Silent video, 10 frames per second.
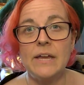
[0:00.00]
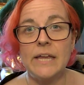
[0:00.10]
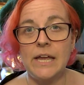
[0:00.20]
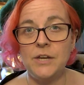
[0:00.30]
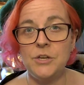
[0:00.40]

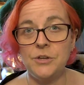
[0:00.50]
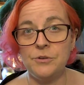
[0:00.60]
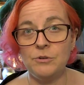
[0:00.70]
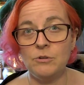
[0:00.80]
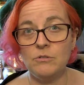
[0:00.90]
can
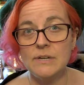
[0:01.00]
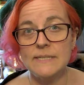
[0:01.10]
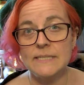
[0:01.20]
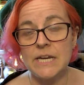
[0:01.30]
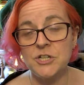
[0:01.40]
you
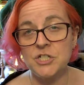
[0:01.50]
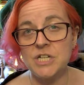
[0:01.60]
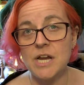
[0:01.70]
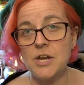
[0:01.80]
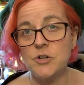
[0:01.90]

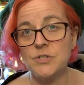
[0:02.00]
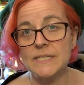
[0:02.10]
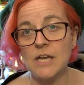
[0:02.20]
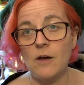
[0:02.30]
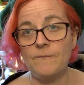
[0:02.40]
satiate
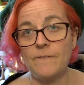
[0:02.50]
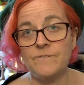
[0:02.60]
yourself